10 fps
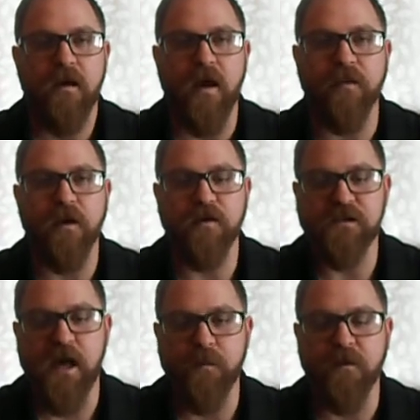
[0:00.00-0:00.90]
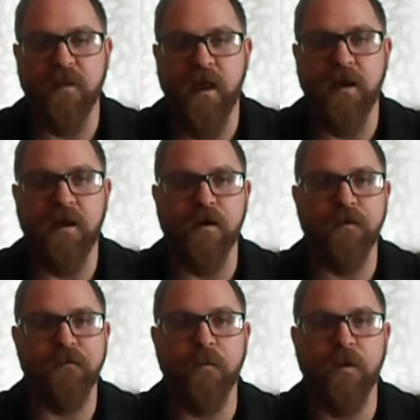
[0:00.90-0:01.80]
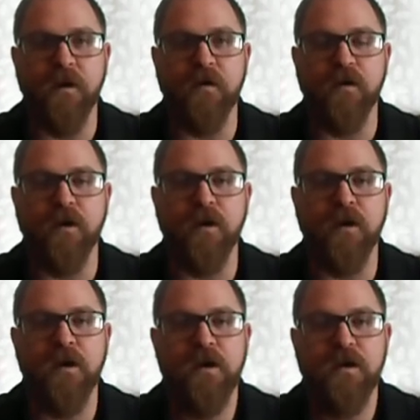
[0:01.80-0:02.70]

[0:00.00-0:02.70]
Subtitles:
and then on top of that, I also wanted her